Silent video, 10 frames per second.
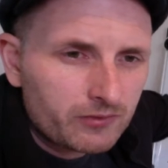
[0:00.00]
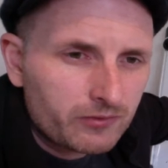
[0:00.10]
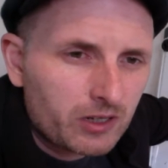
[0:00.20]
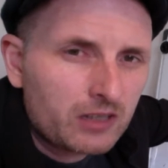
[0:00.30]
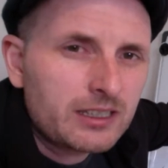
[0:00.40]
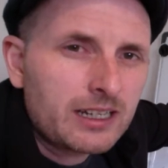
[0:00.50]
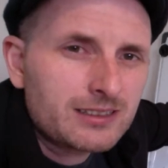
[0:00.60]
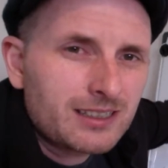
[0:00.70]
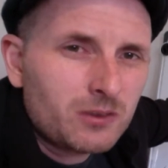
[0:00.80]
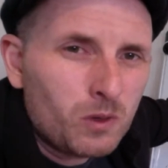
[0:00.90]
forgot to
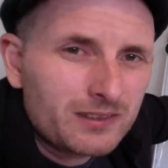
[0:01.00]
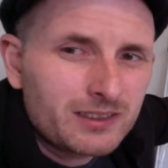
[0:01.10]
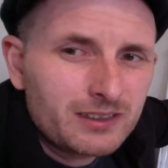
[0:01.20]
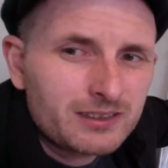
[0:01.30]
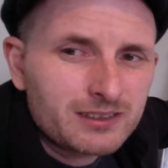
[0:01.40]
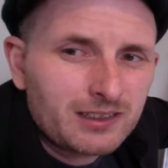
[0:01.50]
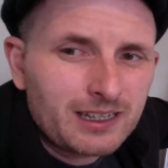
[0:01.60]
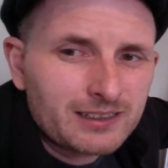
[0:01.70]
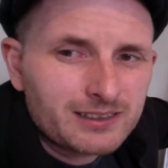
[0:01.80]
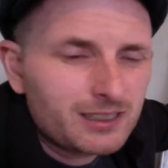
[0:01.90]
actually go on to this the
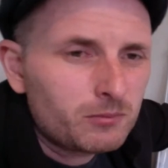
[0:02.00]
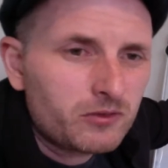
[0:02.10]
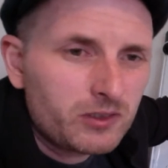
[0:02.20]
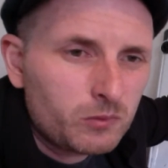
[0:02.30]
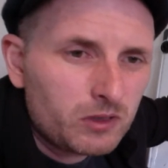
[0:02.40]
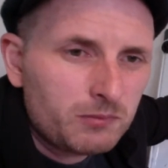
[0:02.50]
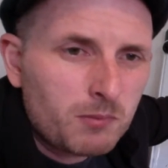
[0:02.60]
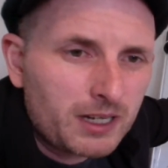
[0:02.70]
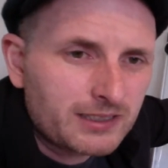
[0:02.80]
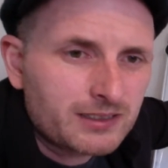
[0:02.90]
last time. If you want to
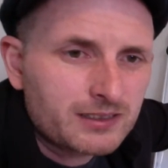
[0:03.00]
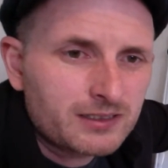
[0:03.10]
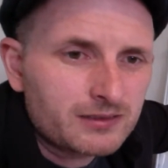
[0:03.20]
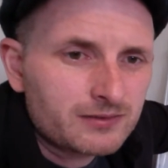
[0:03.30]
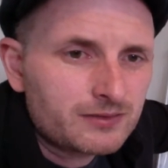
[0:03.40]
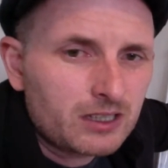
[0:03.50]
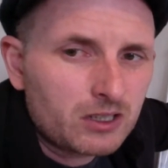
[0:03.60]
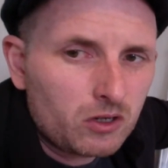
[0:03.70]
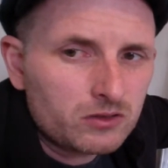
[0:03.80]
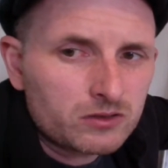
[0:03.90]
mix a
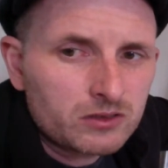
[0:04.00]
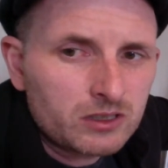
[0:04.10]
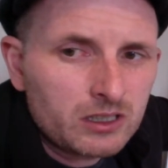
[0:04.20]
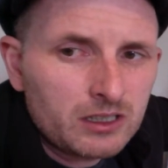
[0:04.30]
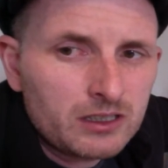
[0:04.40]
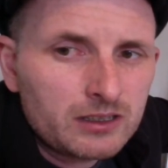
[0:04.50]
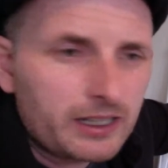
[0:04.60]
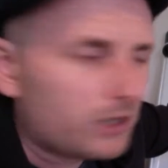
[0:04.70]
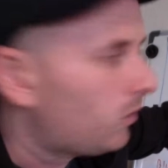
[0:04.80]
colour like